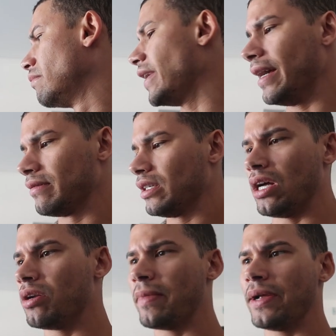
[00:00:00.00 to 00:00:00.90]
yeah, there's
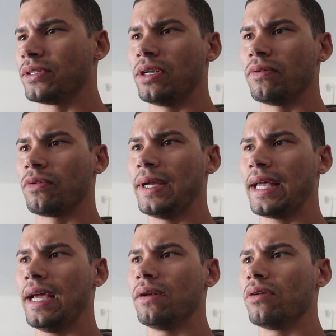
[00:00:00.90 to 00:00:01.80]
100 miles in over the
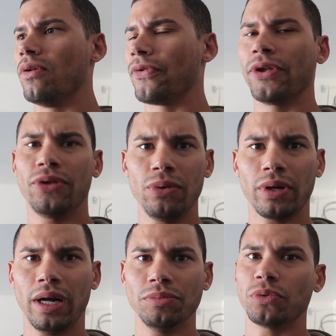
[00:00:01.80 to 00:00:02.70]
weekend, hopefully a tune
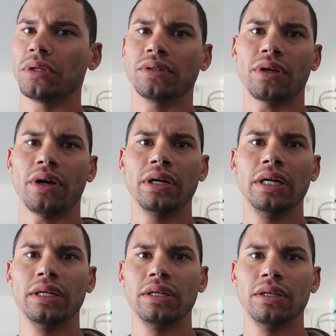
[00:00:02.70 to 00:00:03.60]
comes, we can start
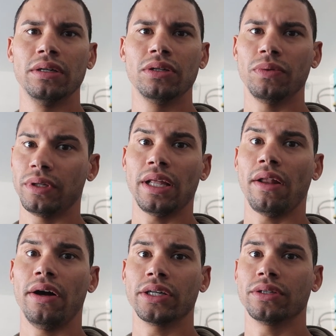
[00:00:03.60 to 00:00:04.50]
doing day
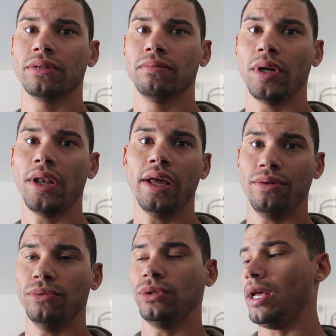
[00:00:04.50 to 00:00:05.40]
logs, Monday,
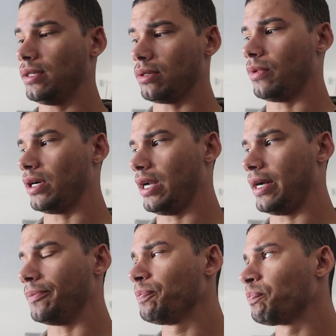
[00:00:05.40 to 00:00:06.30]
Tuesday, somewhere in
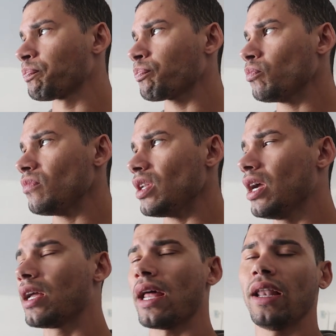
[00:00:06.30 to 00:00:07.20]
there.
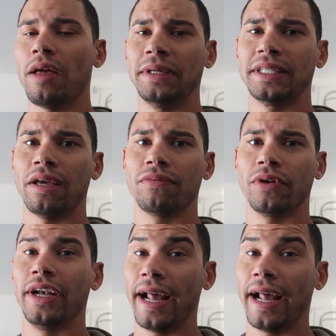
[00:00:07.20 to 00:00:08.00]
Got alignment set for